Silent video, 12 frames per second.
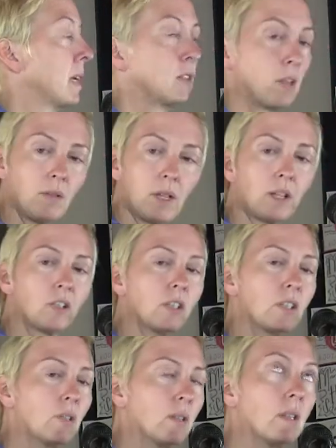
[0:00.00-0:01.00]
So I was
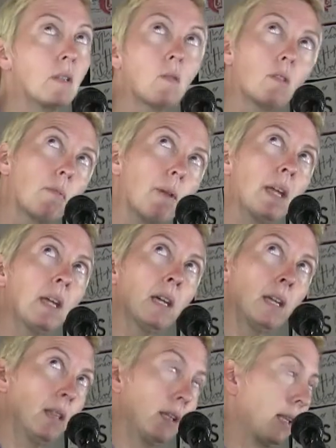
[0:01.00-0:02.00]
actually doing this with my
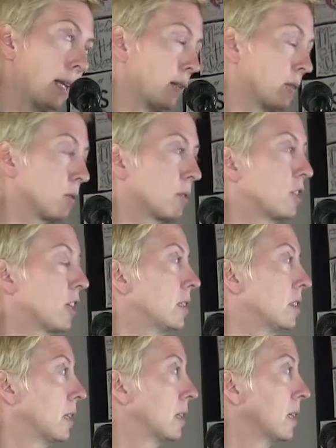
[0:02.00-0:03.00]
hand, and the clouds were
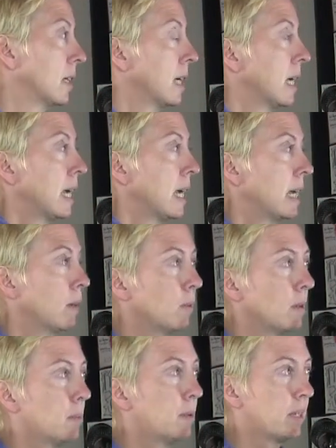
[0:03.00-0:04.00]
changing. And at
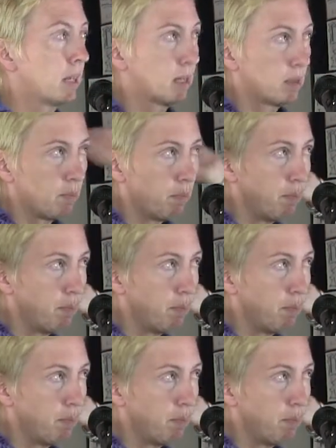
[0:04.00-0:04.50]
one point, this